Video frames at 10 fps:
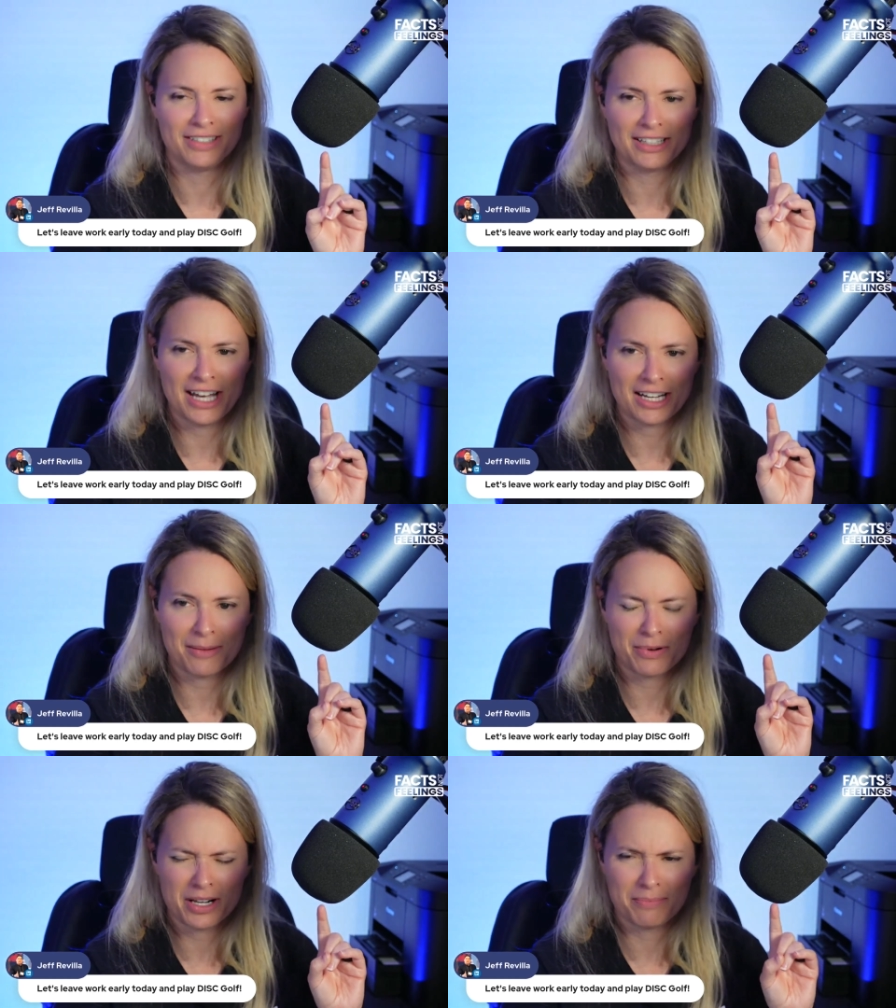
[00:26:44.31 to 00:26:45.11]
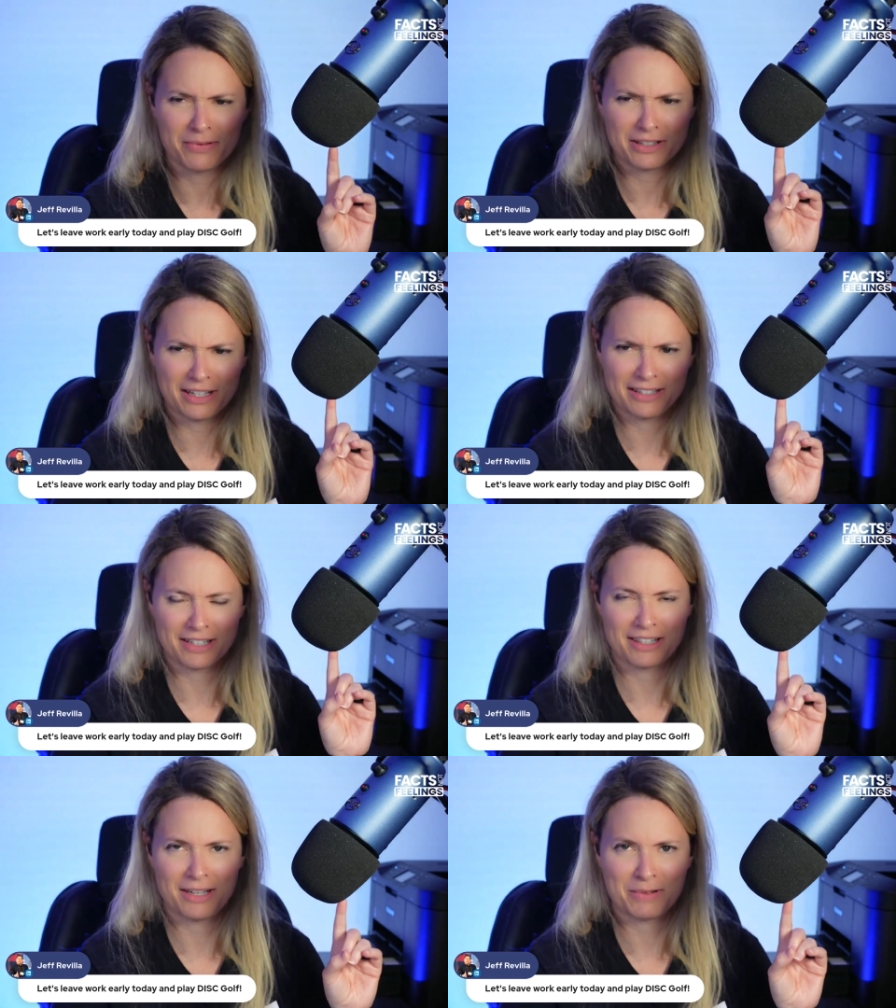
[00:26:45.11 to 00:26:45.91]
That got brought up with
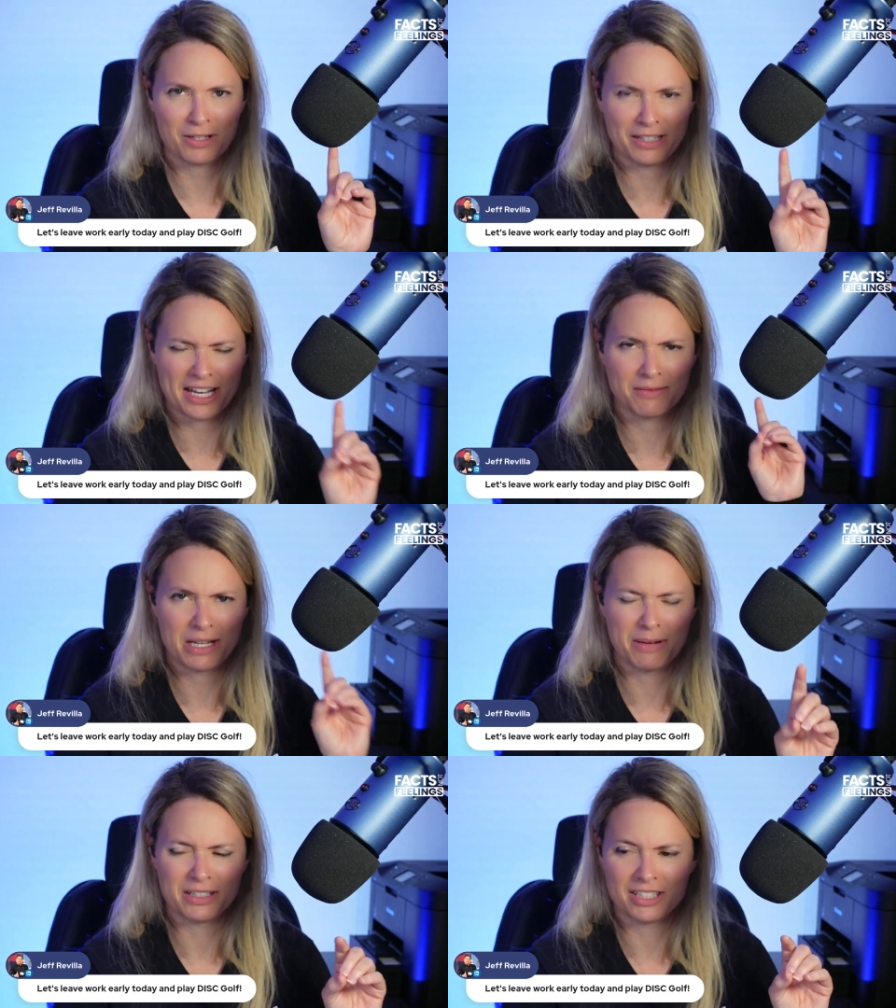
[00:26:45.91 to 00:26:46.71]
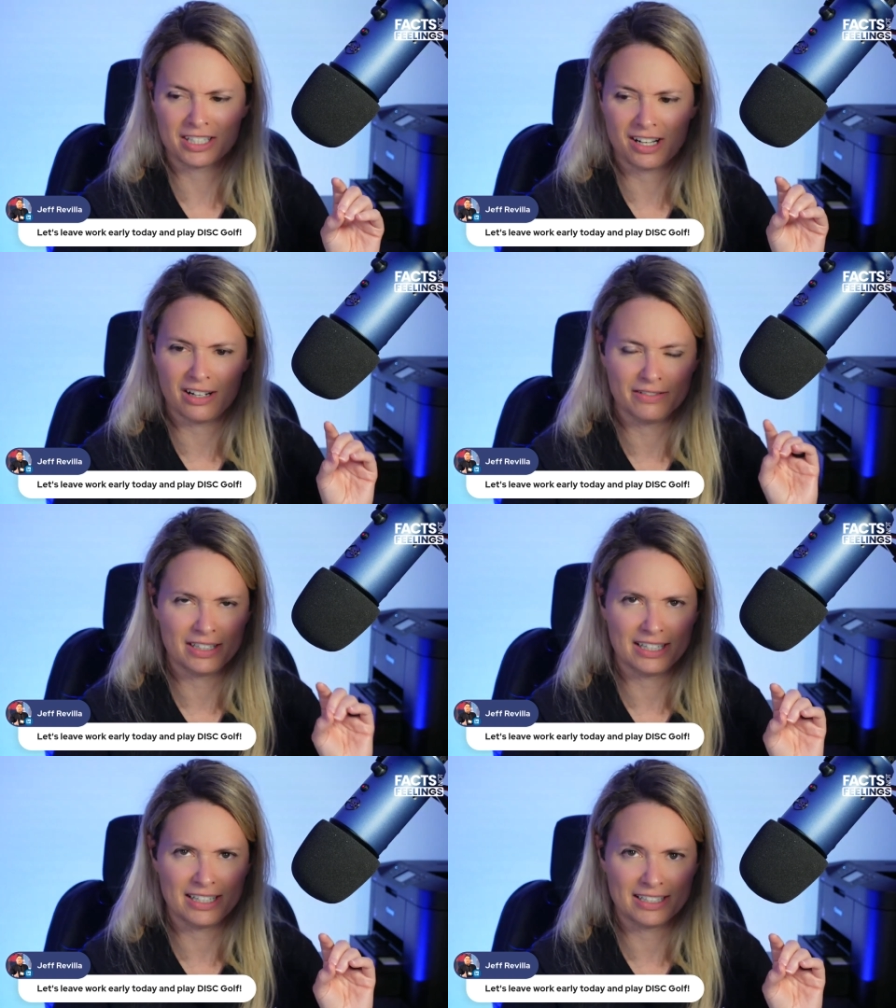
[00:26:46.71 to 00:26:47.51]
the episode last week about disc golf.
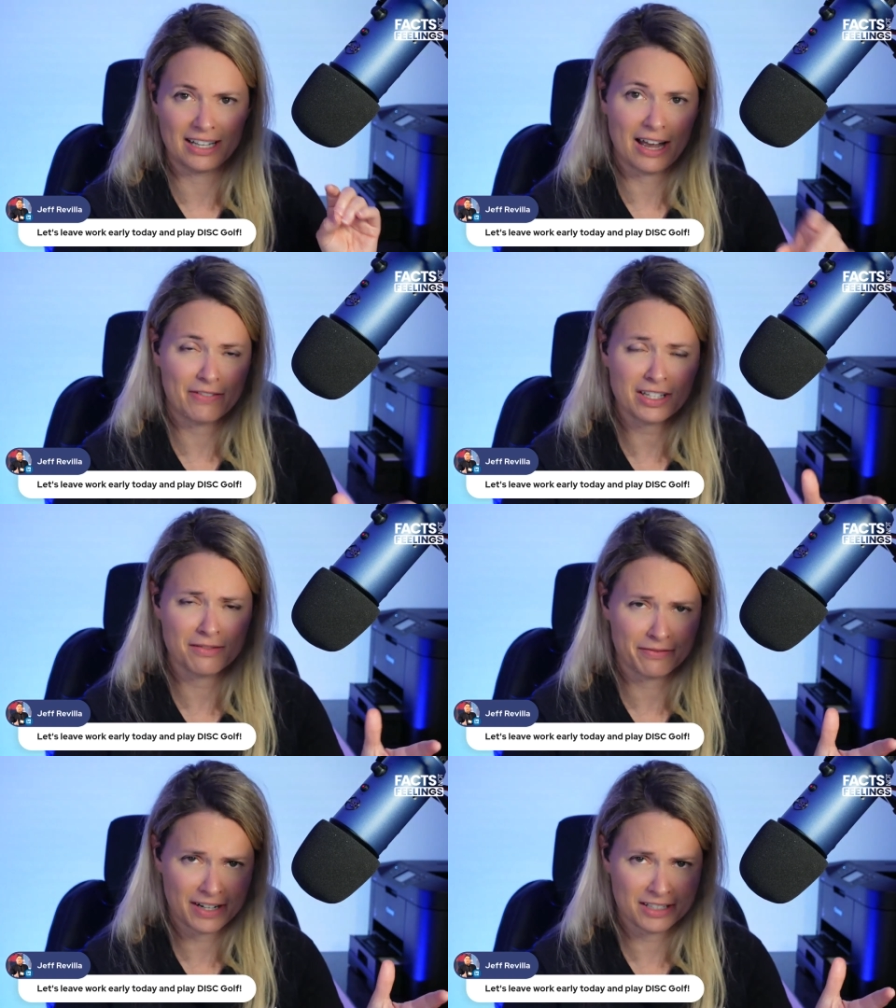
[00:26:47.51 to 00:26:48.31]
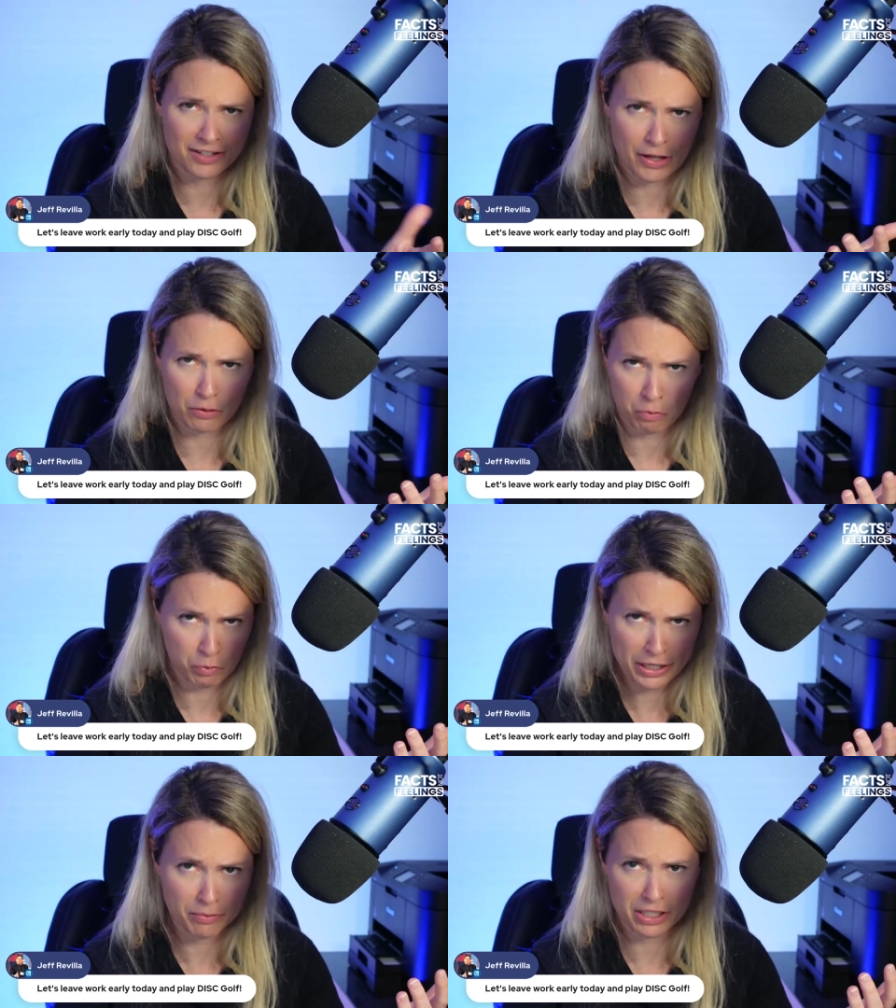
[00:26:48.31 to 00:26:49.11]
And I've got some friends that are like
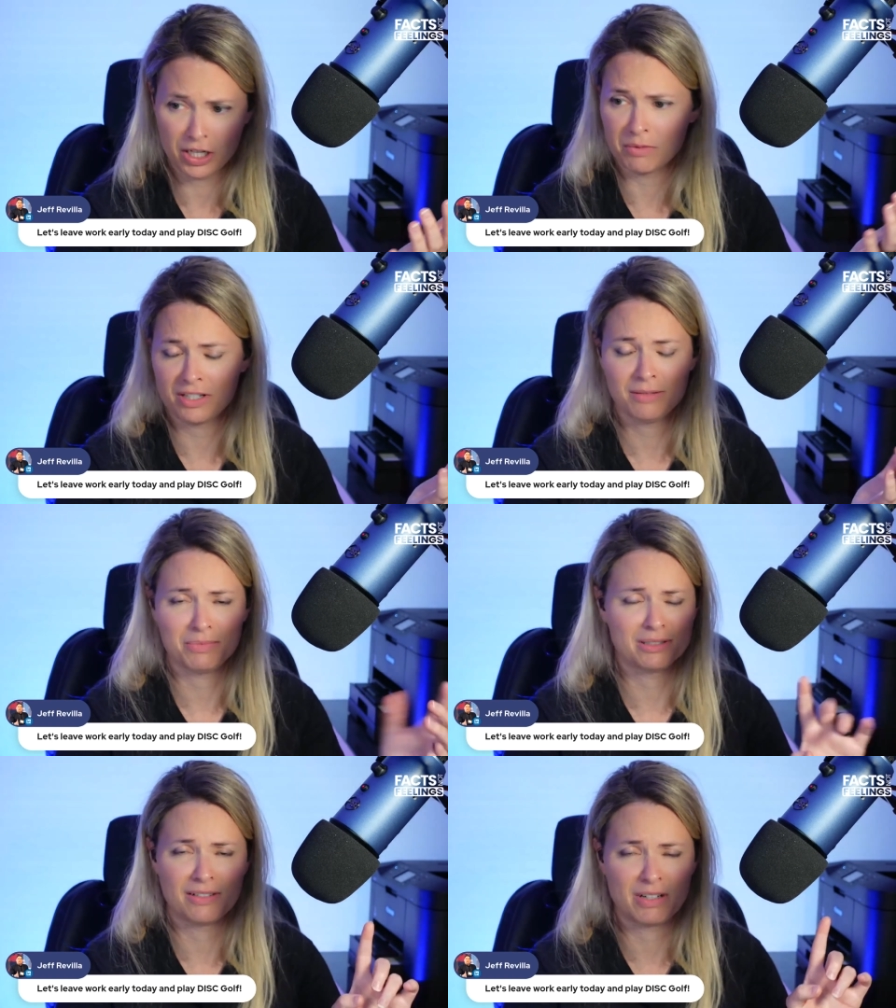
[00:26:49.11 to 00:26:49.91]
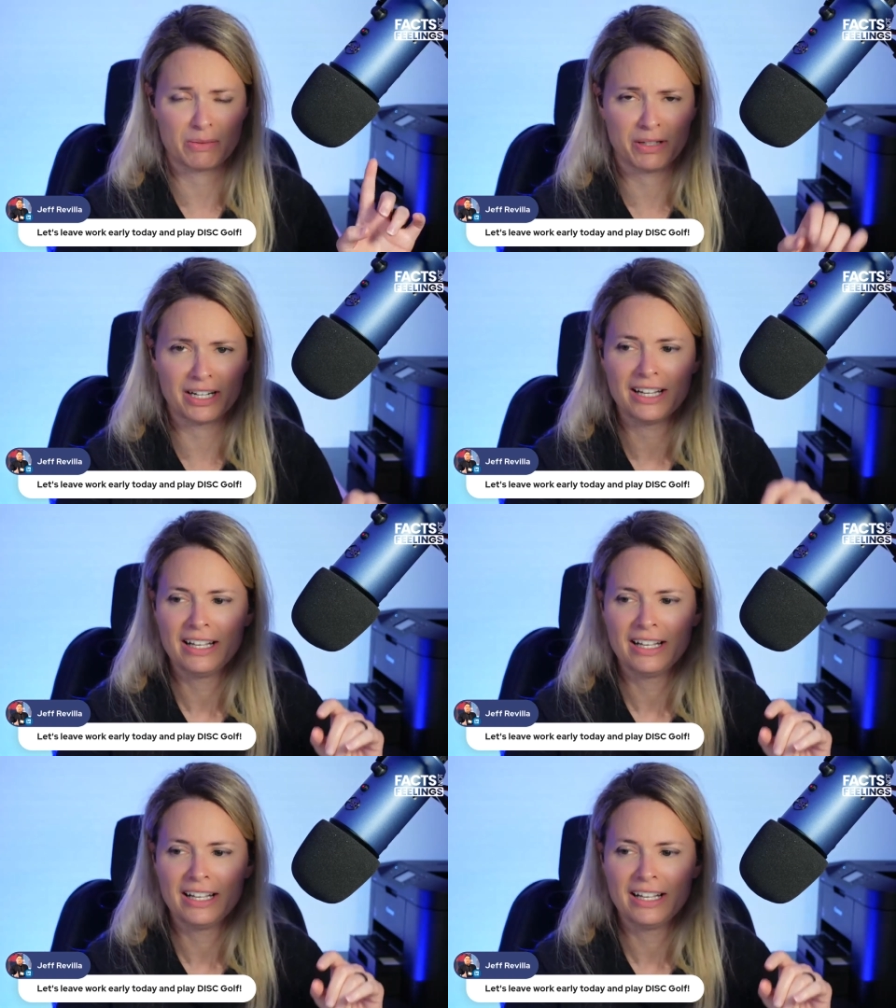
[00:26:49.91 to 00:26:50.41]
really, really good with it, but I've never played.